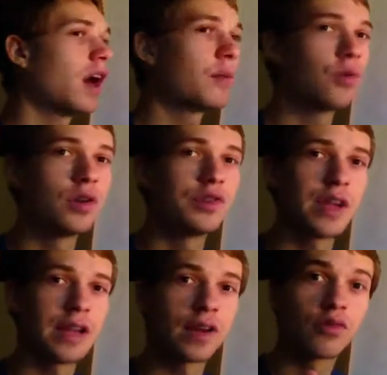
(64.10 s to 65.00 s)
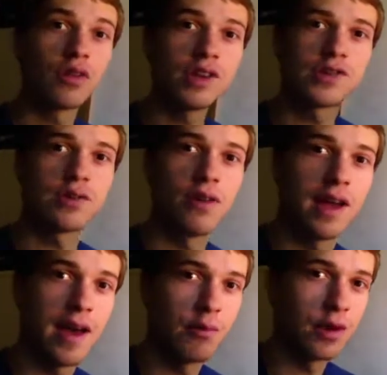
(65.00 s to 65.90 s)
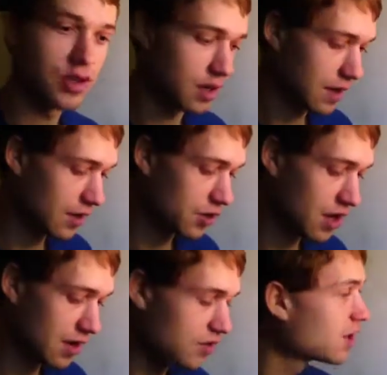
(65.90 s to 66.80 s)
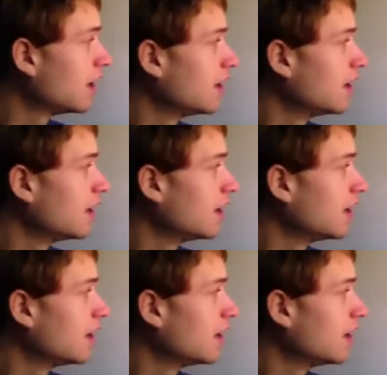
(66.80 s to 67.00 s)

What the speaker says: upwards and increase the rate at which it ascends.